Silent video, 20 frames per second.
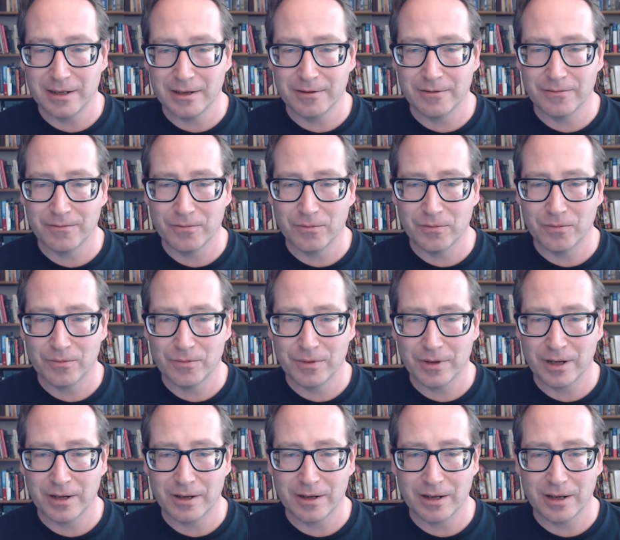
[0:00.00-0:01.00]
of
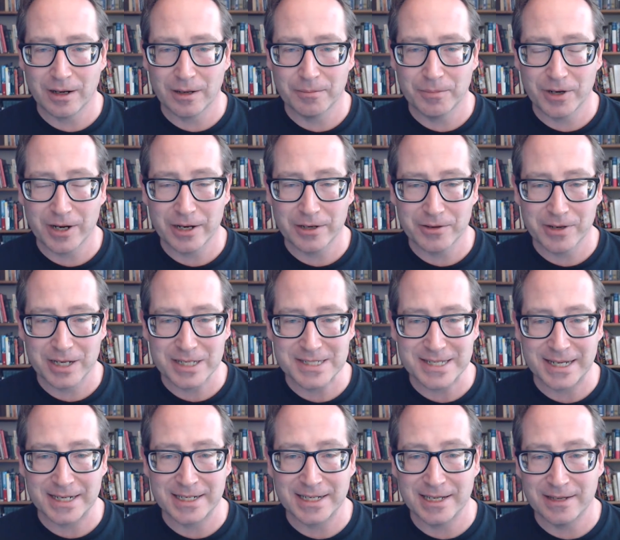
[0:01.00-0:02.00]
our progress
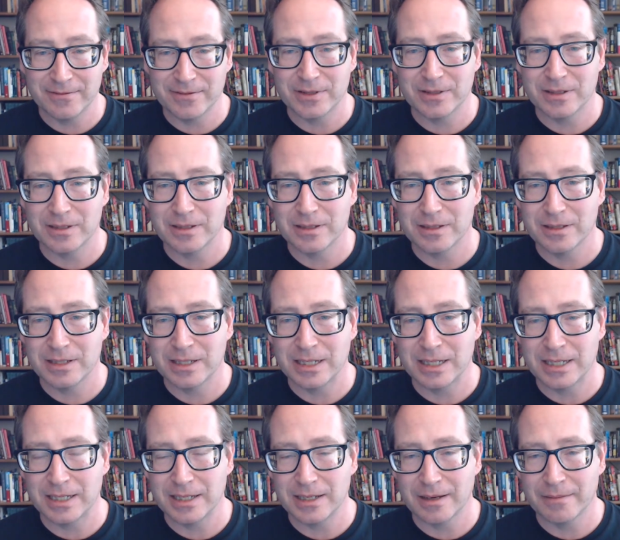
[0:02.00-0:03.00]
and given
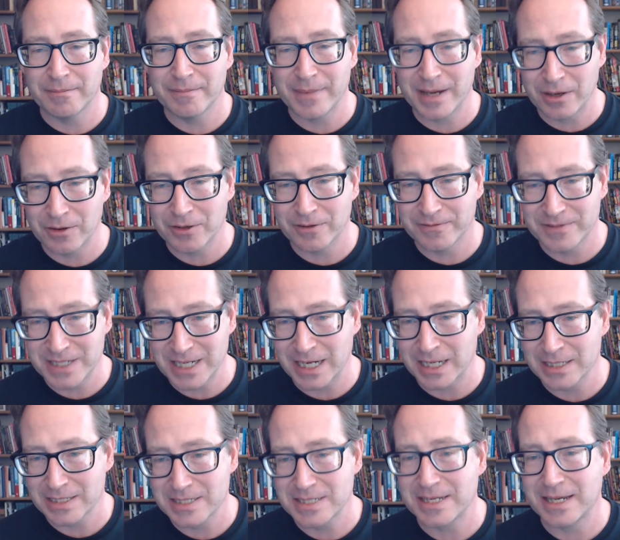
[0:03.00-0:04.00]
the amount of
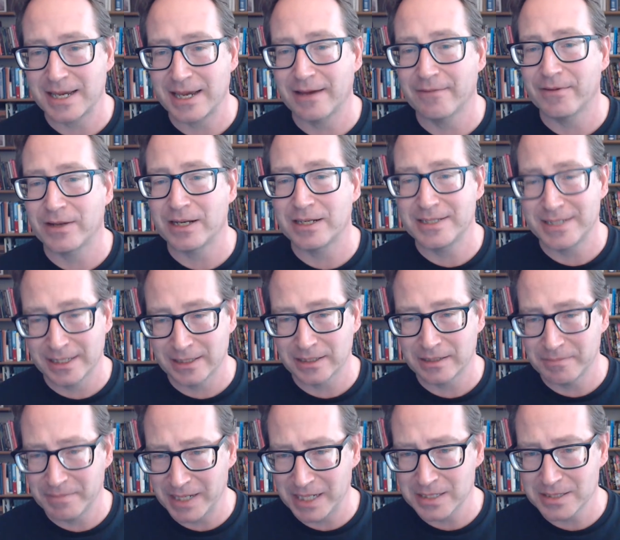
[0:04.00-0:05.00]
tasks I have on a
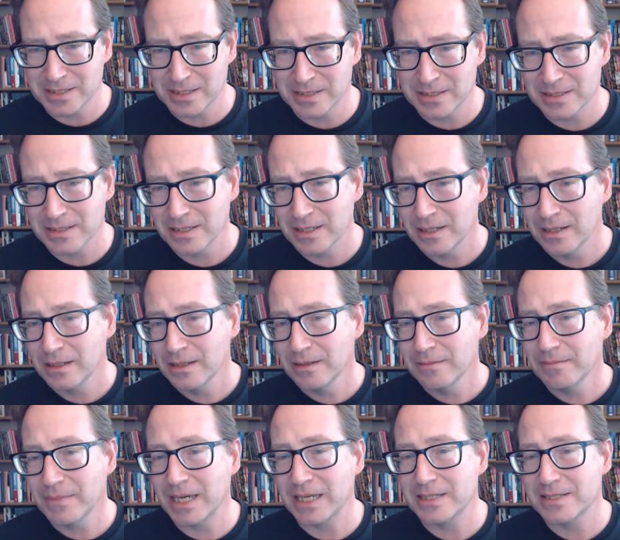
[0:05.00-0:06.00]
daily basis,
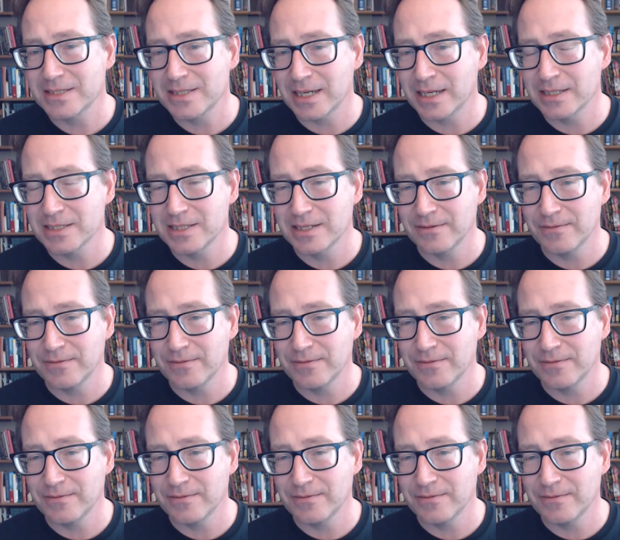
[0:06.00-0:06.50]
makes sense.